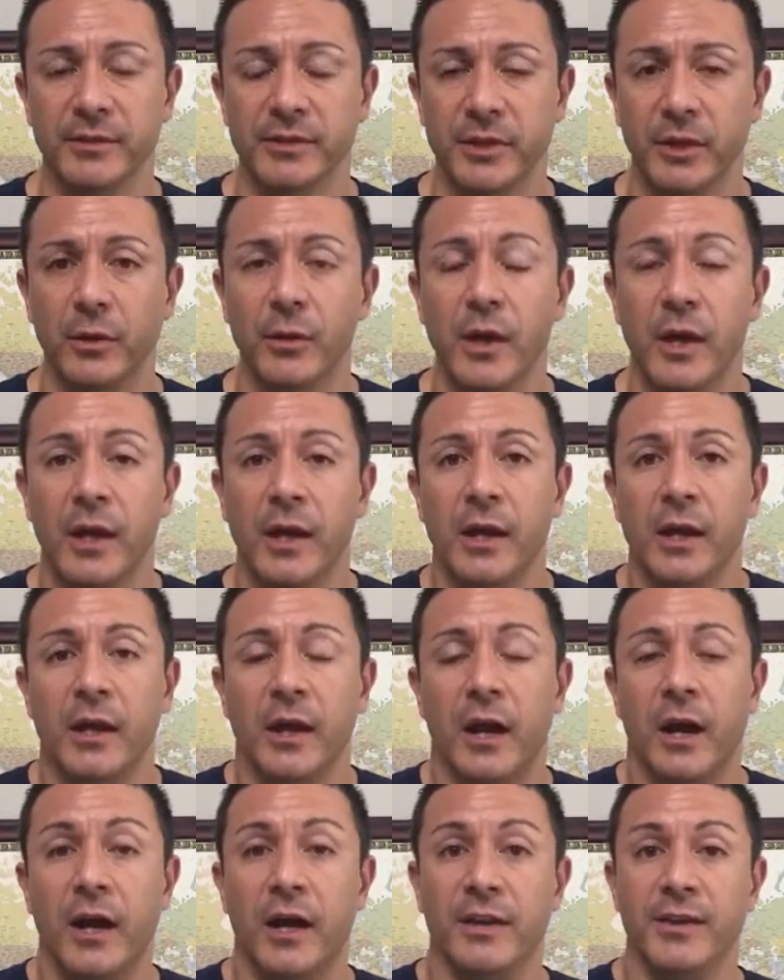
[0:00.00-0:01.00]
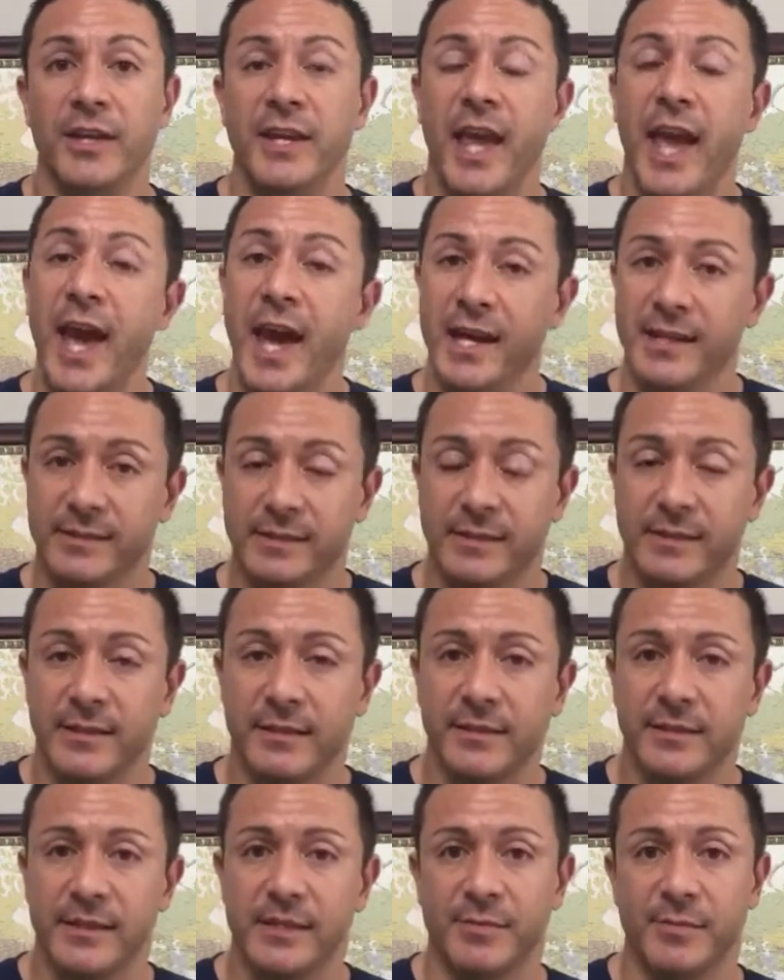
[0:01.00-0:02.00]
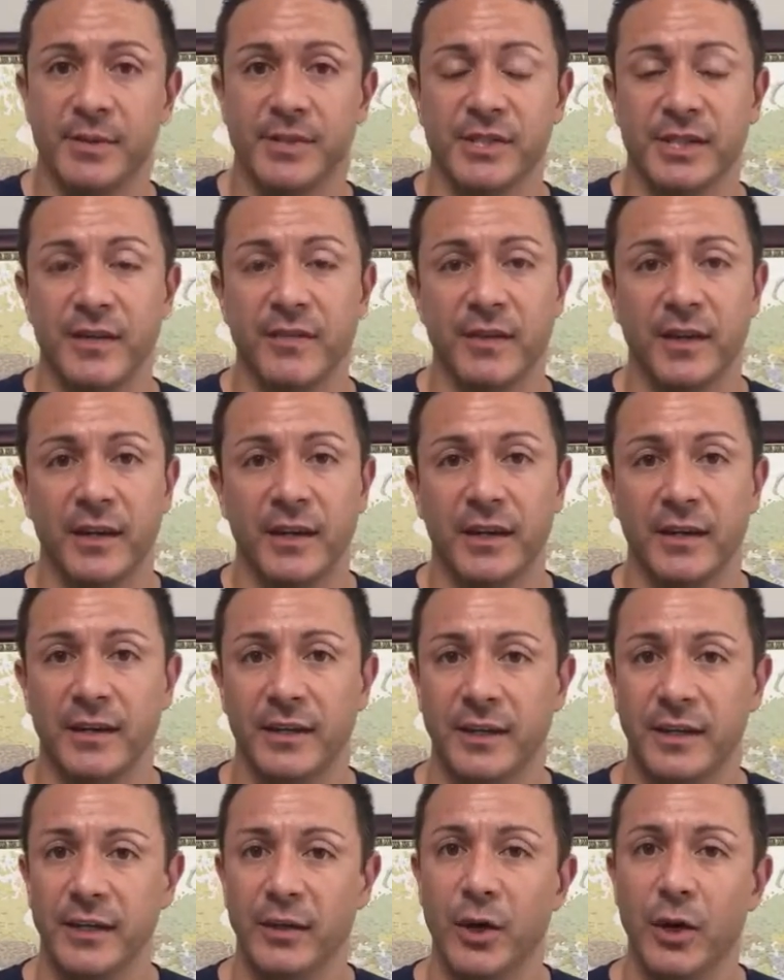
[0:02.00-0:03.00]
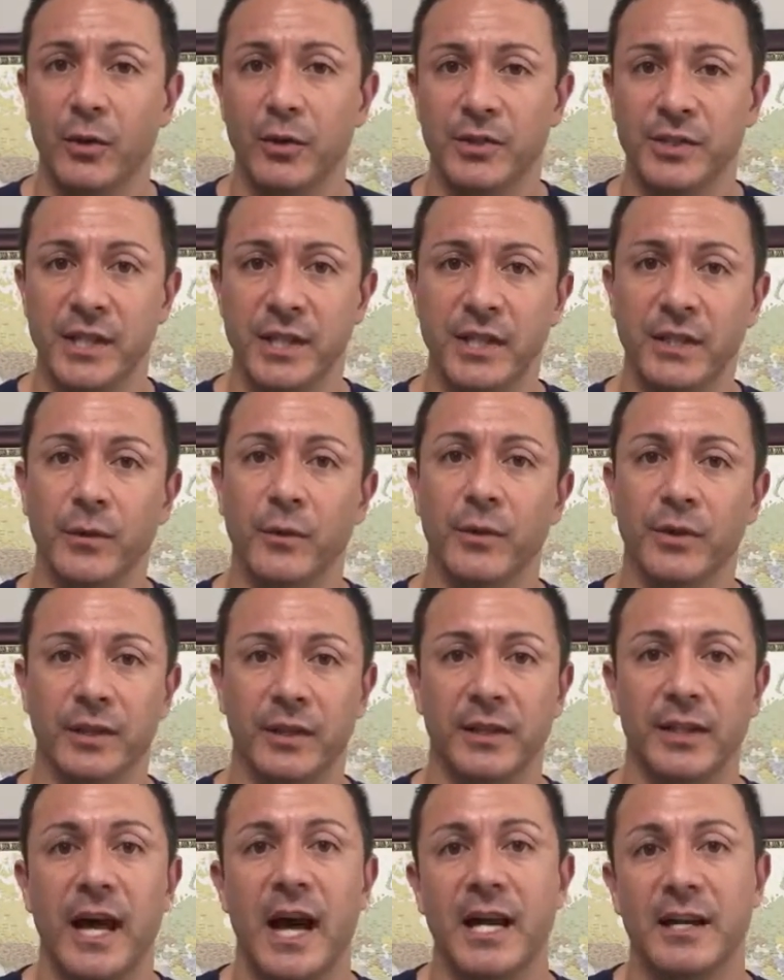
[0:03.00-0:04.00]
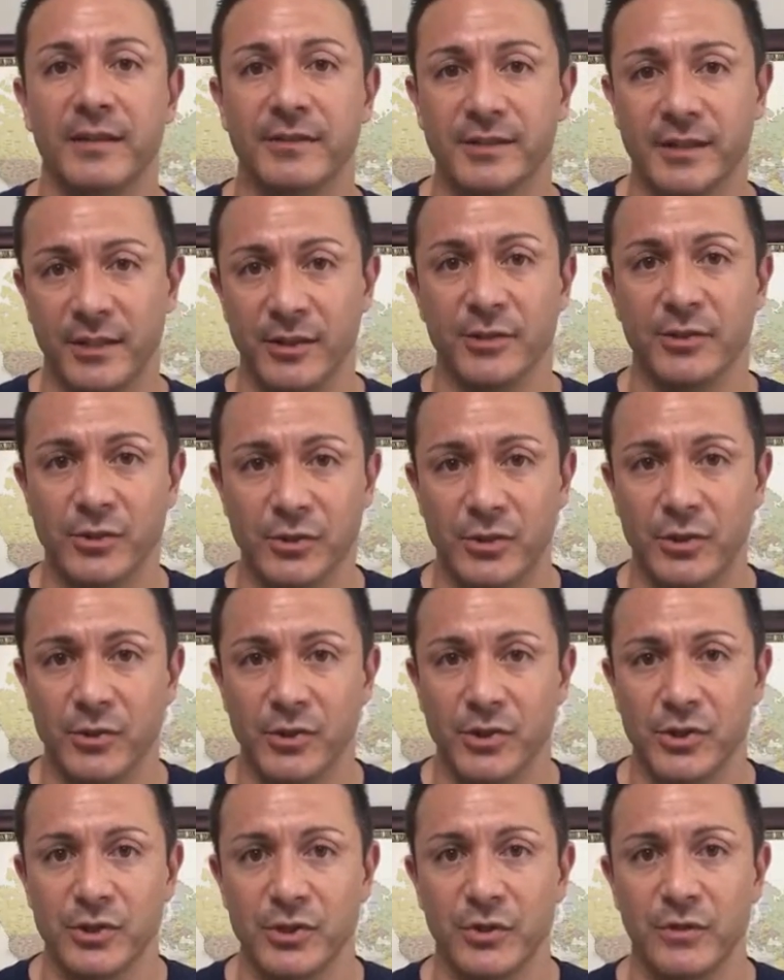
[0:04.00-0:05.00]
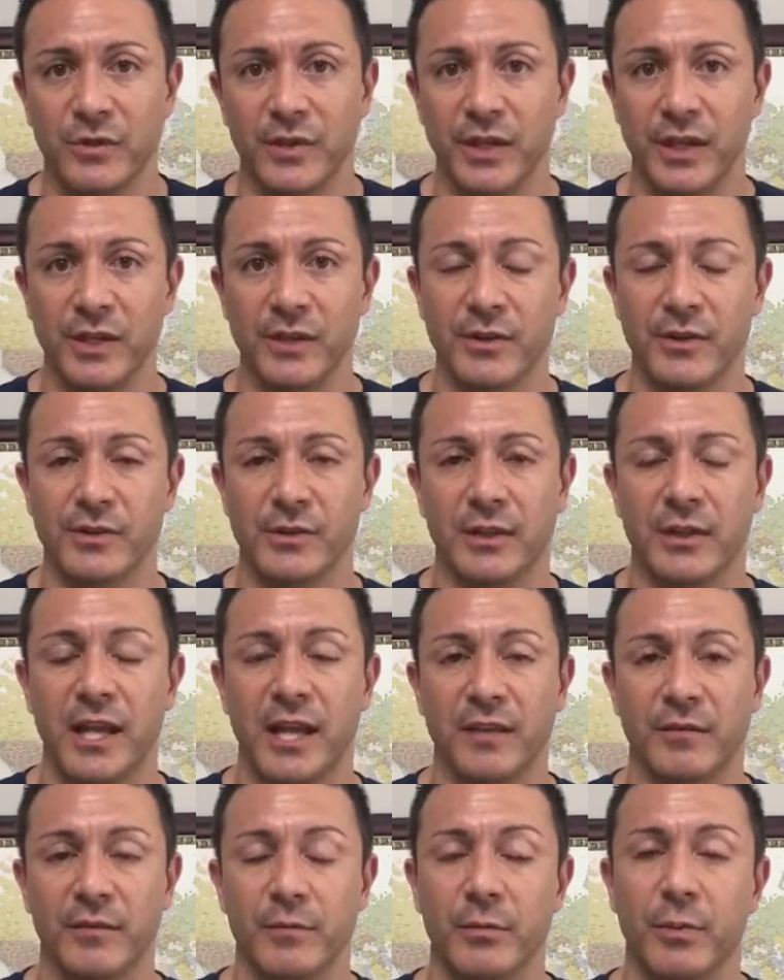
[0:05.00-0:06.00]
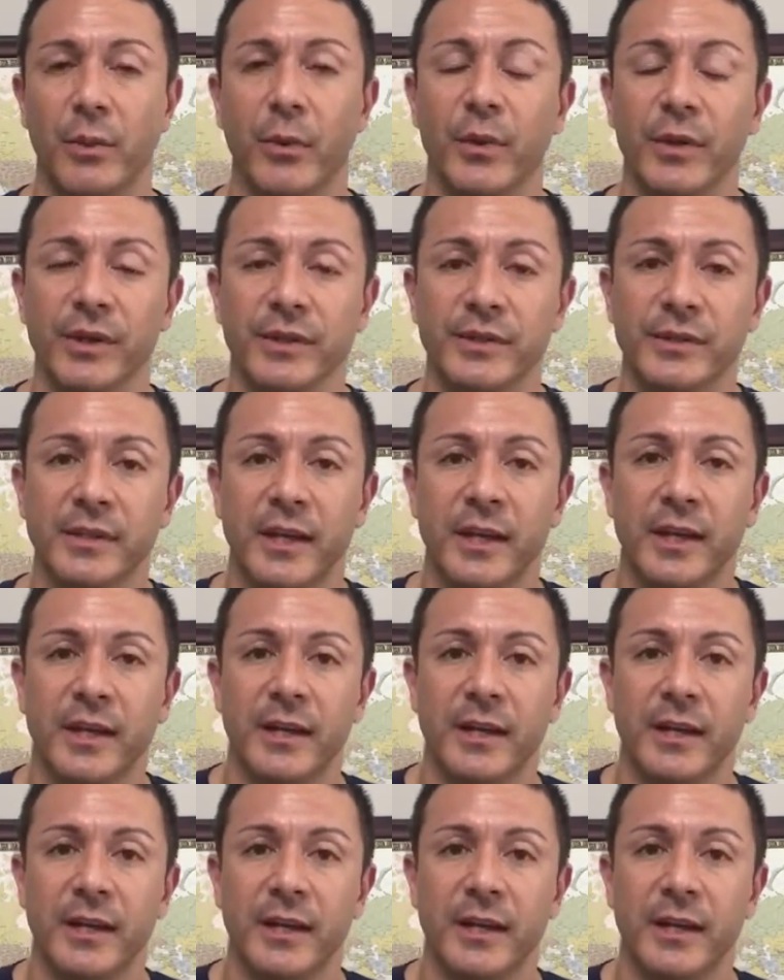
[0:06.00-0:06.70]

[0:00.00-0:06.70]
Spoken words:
So the S, specific, in dealing with a lot of sales associates over the years, a lot of employees,